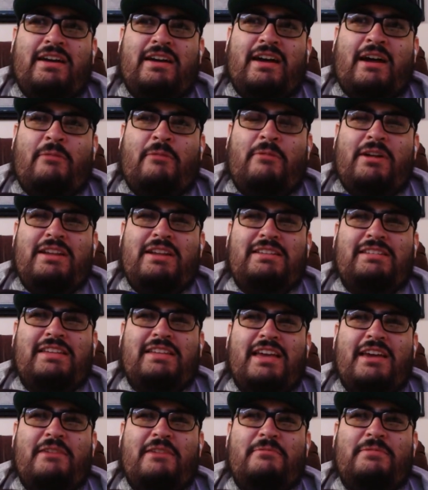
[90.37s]
I want to
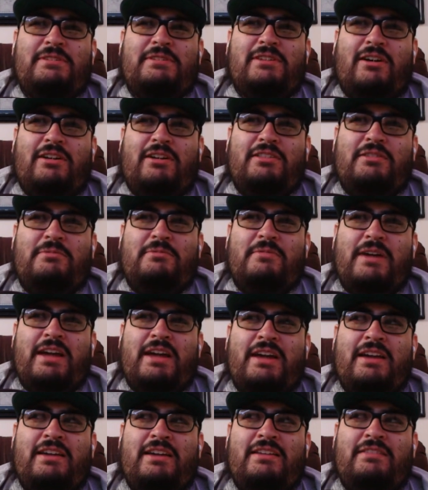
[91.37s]
say it was on the
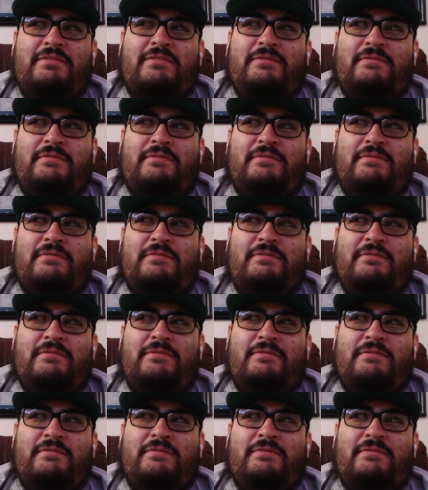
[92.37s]
way